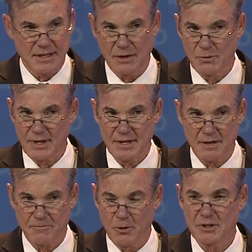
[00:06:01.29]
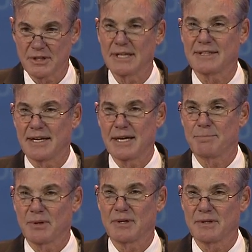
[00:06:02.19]
Can we afford to let that
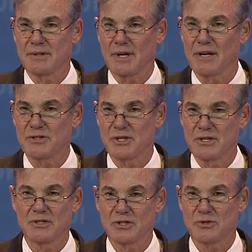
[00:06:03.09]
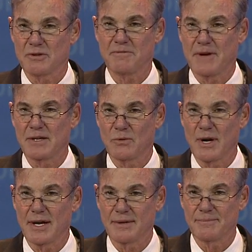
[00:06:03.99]
$8 billion a year just sort of fade
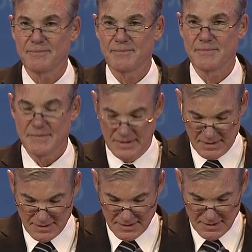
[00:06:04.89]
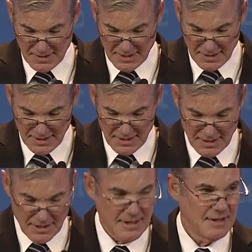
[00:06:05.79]
away?
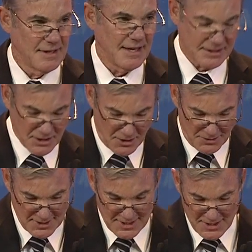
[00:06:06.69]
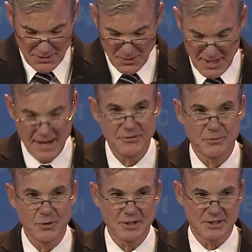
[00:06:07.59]
No. Heck no. We have
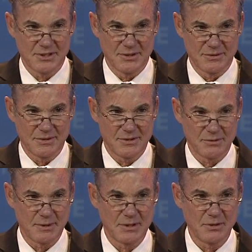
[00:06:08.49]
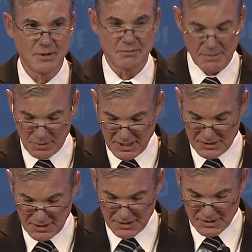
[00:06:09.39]
some work to do to renew it,
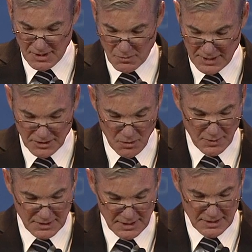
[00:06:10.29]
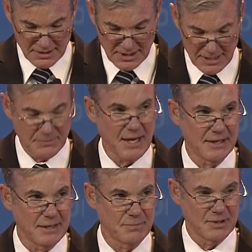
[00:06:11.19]
replace it in some way. Don't we need to keep
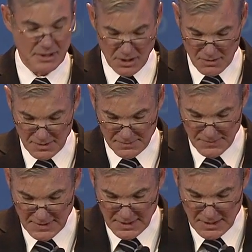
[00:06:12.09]
that $8 billion going?